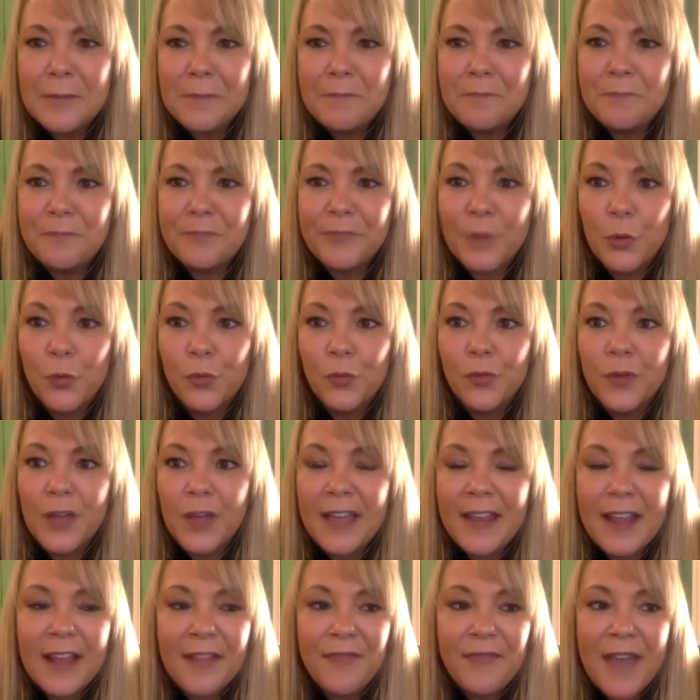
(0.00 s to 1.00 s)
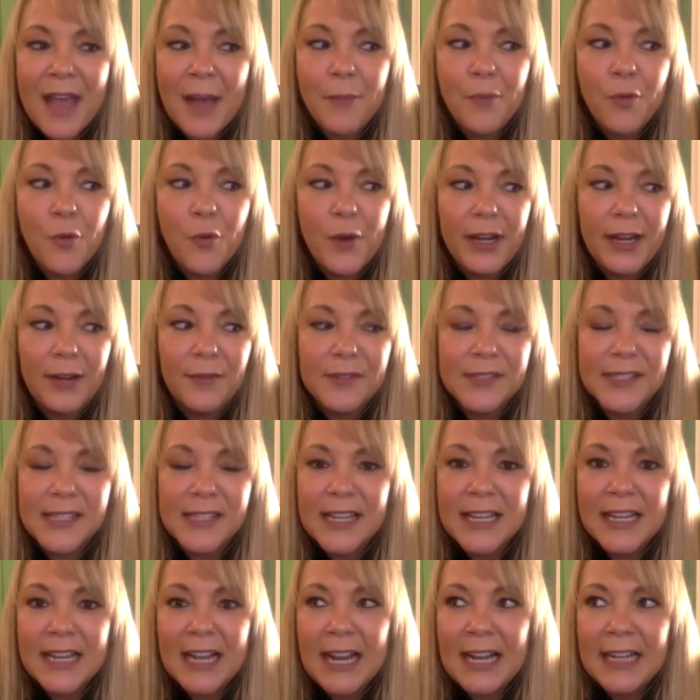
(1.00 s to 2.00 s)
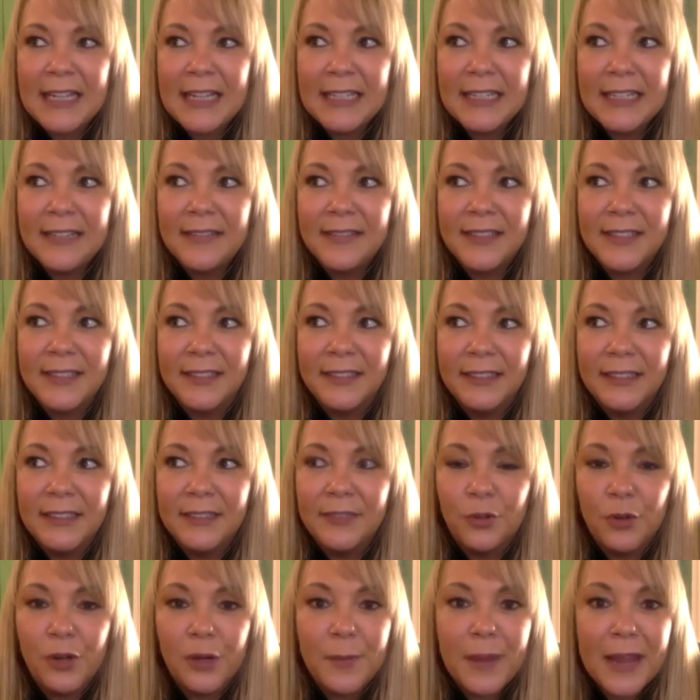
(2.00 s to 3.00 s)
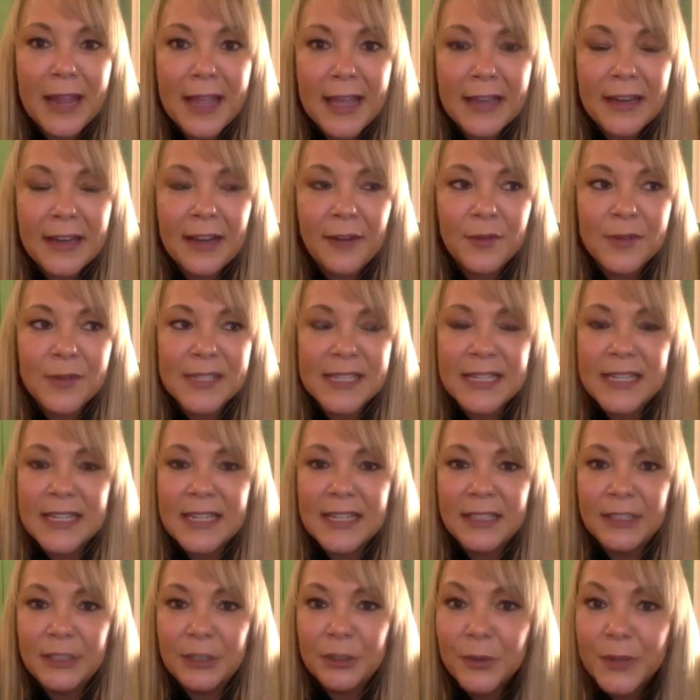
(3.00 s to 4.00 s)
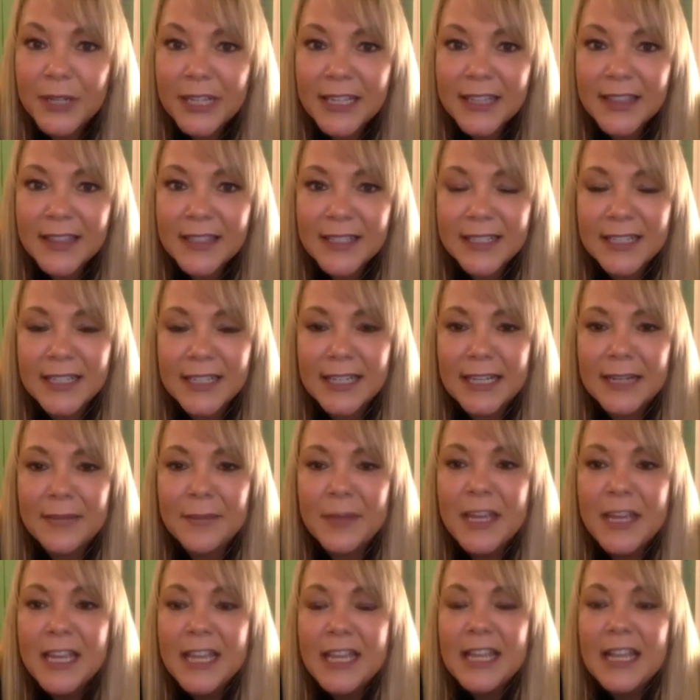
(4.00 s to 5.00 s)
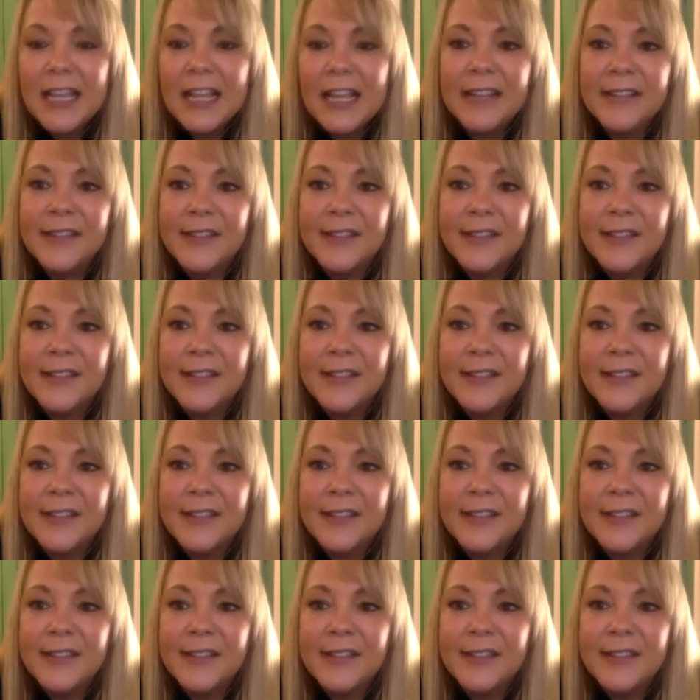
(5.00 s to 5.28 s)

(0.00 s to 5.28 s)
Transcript: Um, and at that point, I was like, I need to leave where I'm at. I was in Illinois at the time.